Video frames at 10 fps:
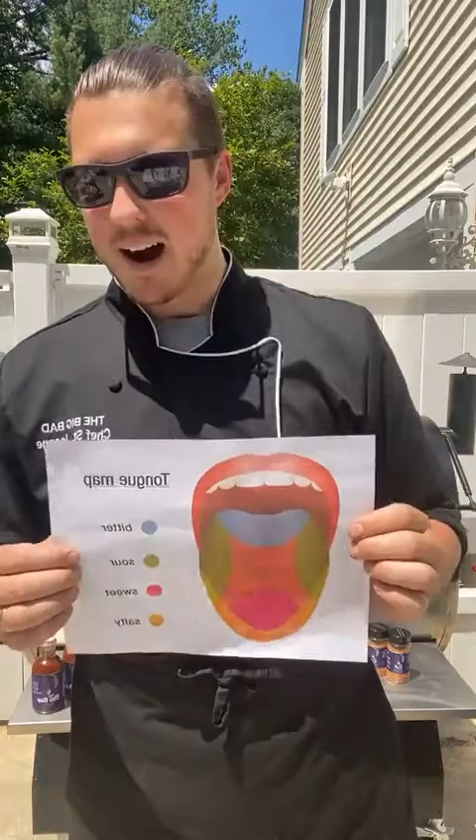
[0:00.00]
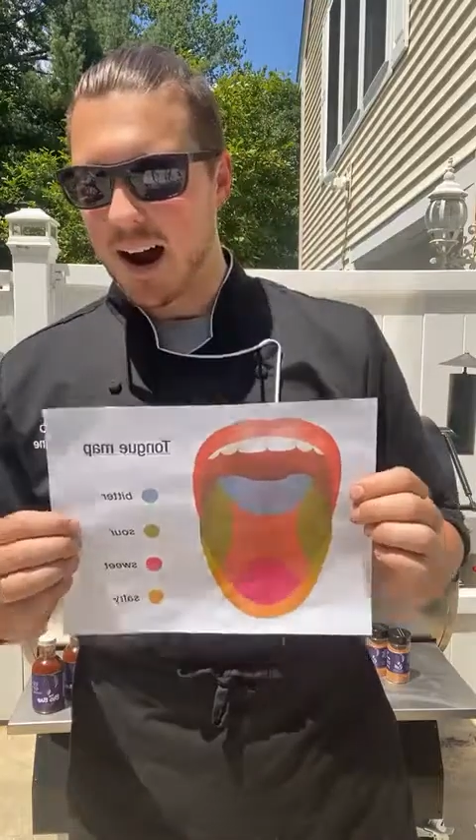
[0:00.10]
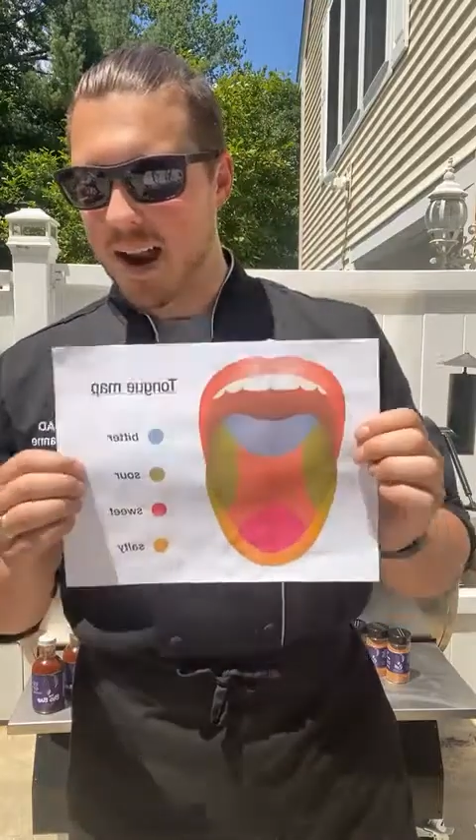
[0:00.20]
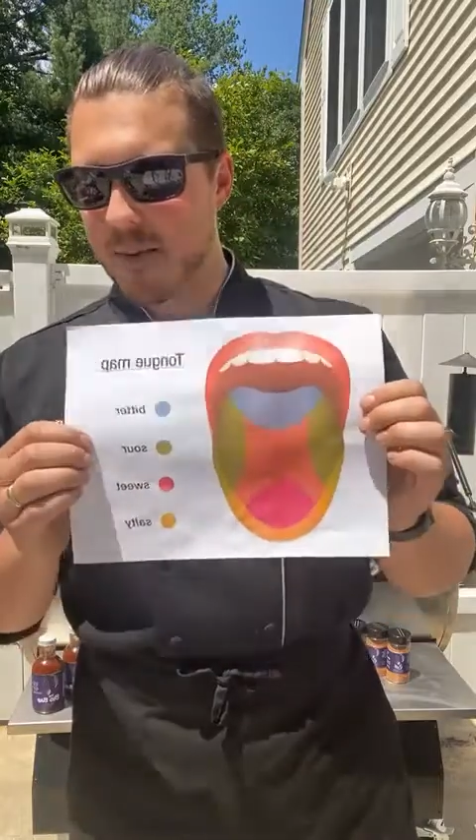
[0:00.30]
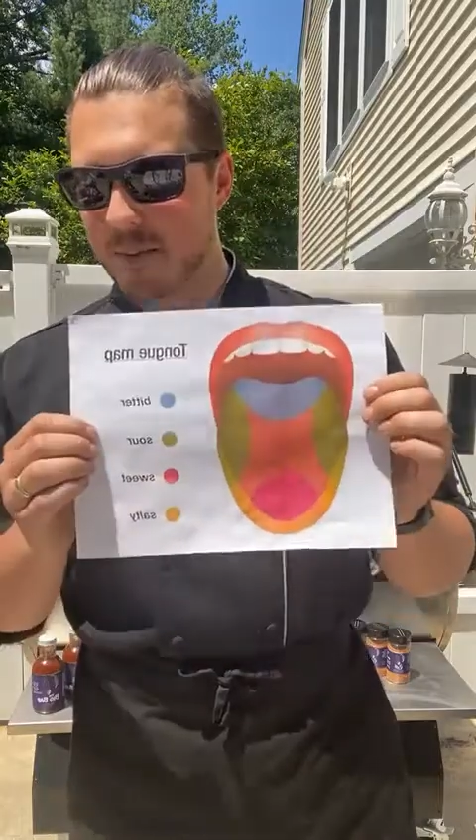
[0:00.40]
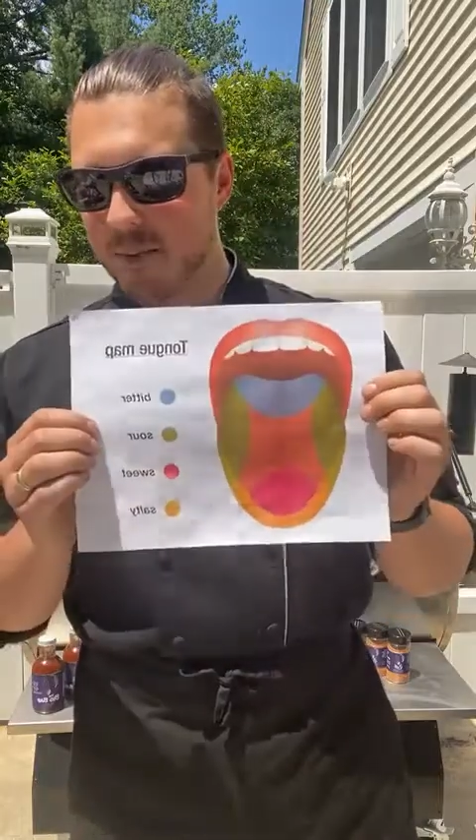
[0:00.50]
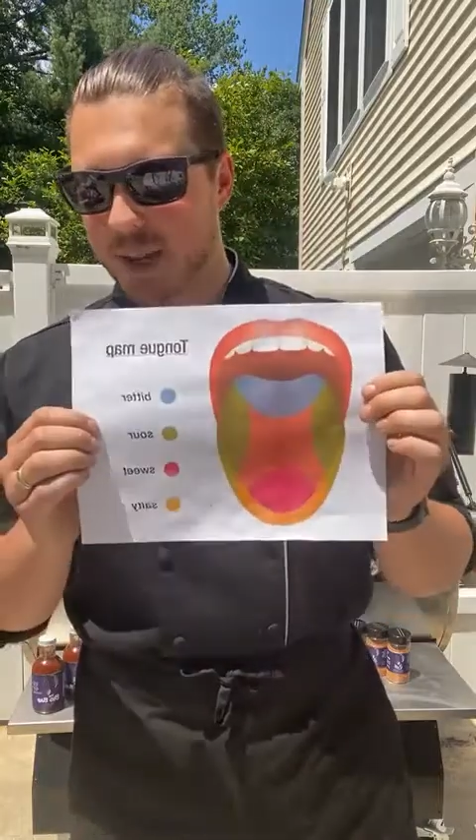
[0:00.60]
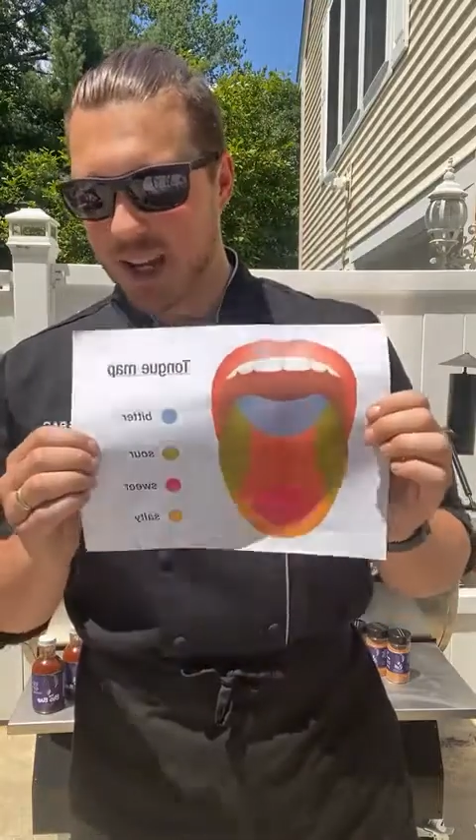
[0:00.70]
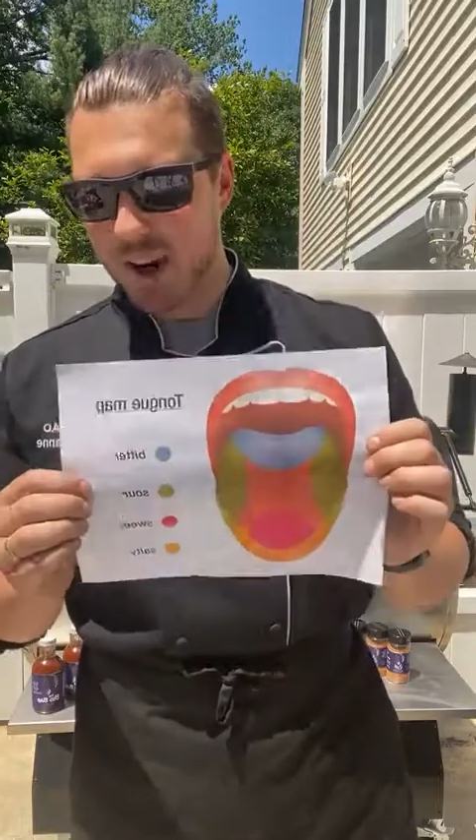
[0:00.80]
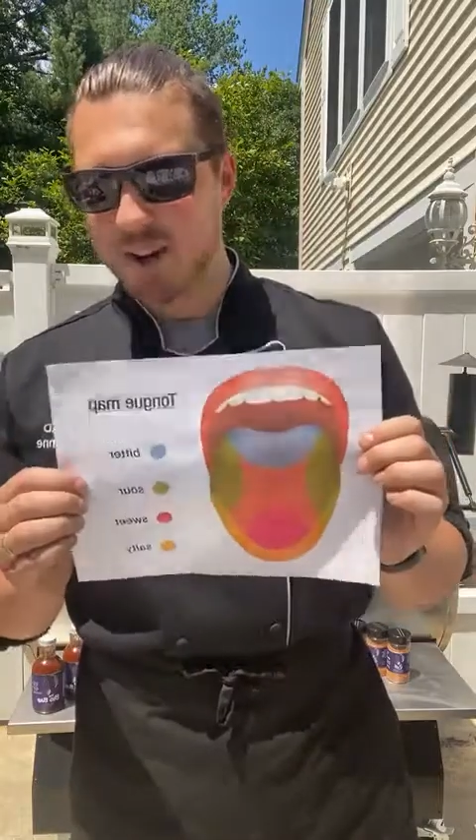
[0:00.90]
I am
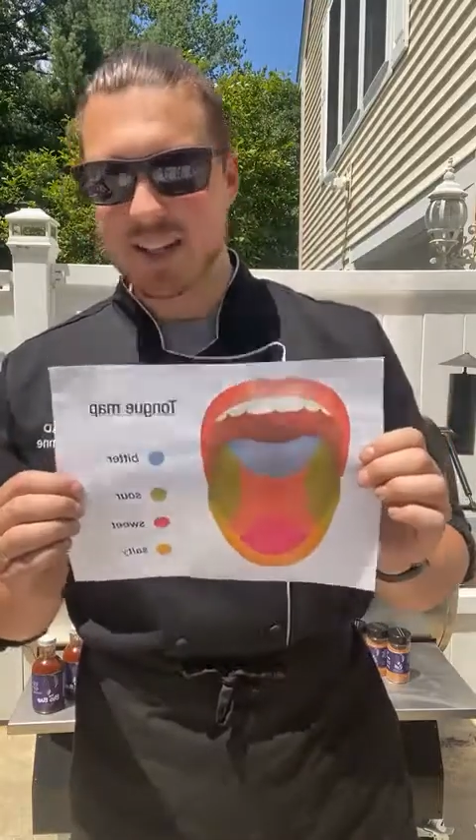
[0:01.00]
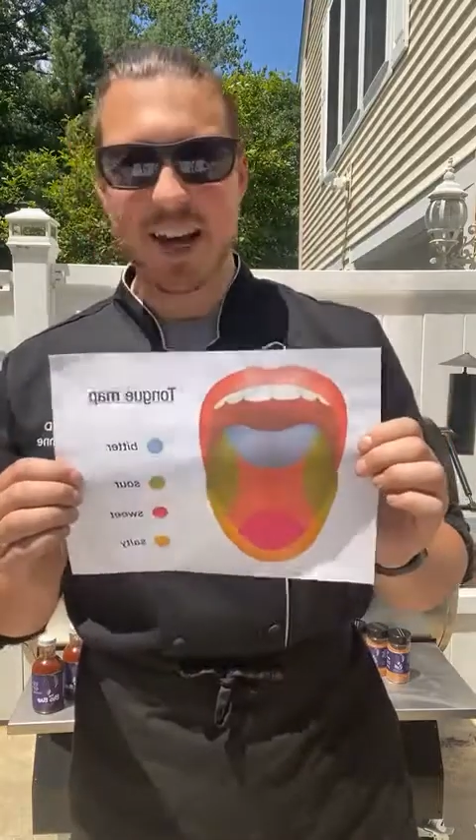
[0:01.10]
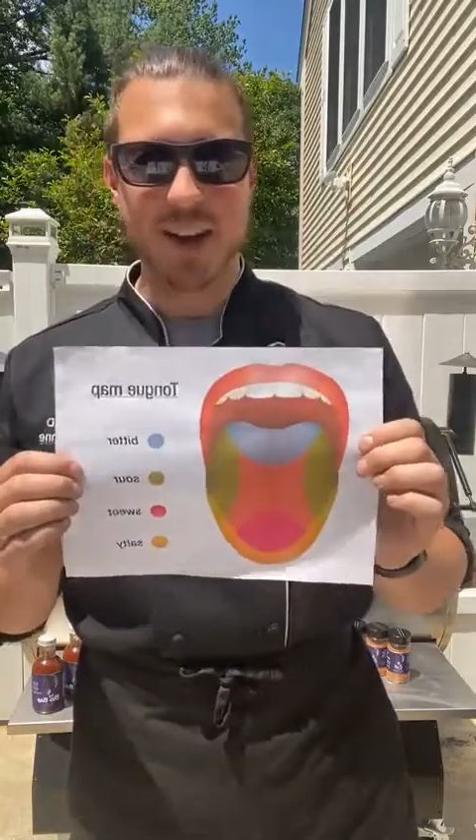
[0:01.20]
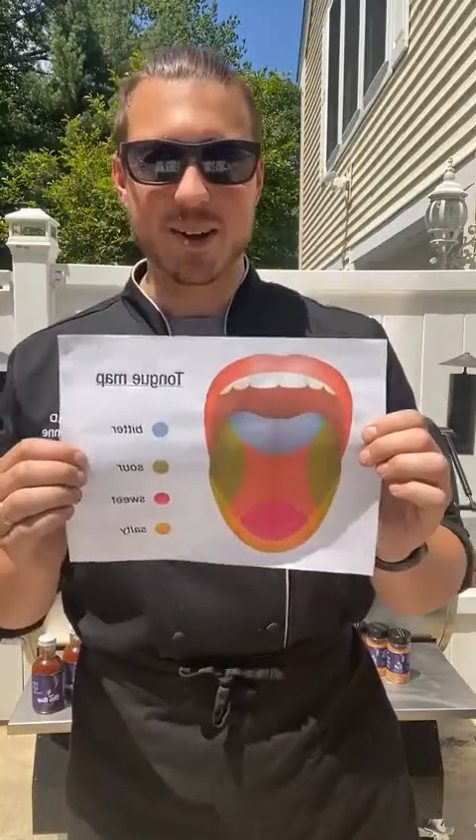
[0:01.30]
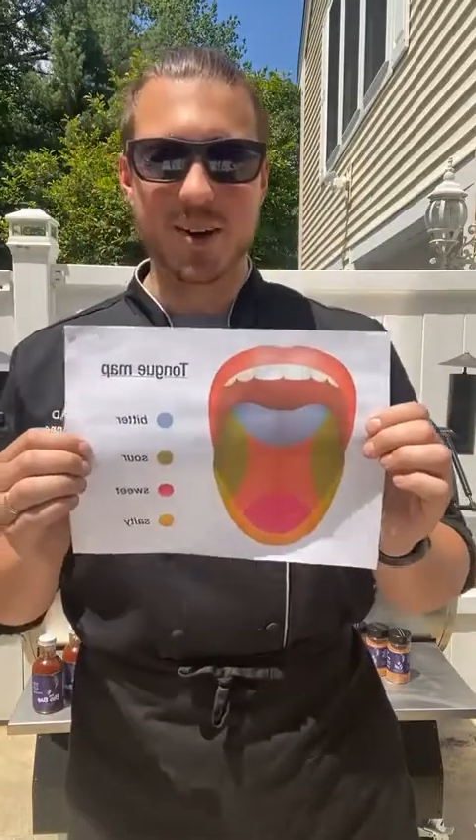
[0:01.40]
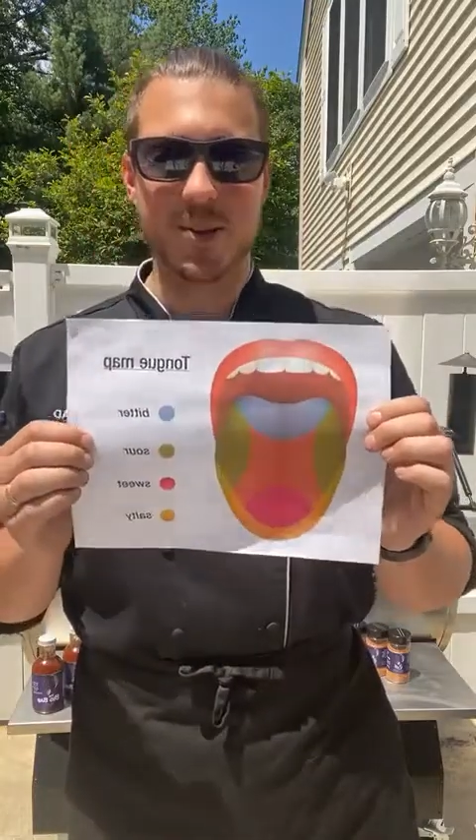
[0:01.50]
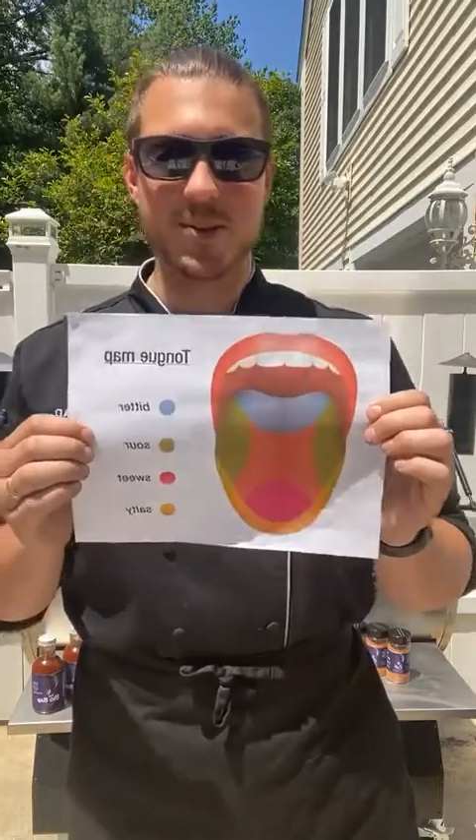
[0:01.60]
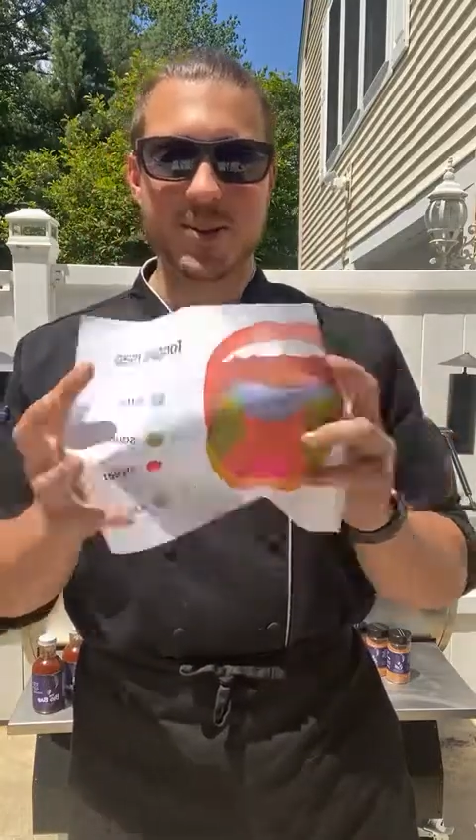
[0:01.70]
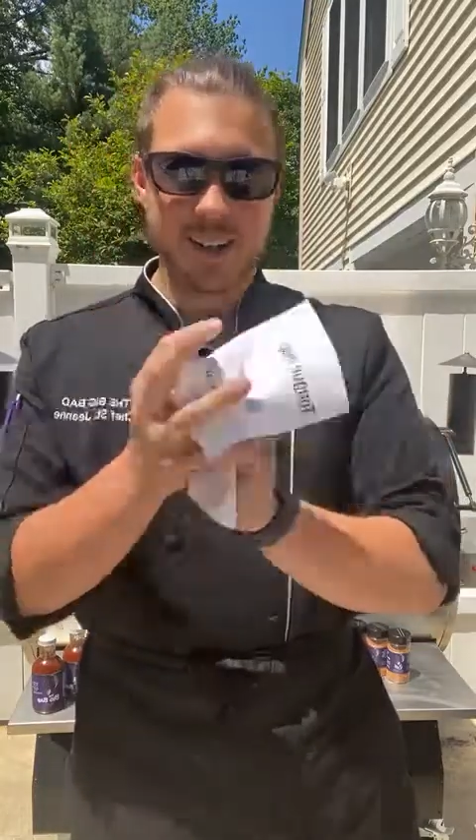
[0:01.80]
here to tell you,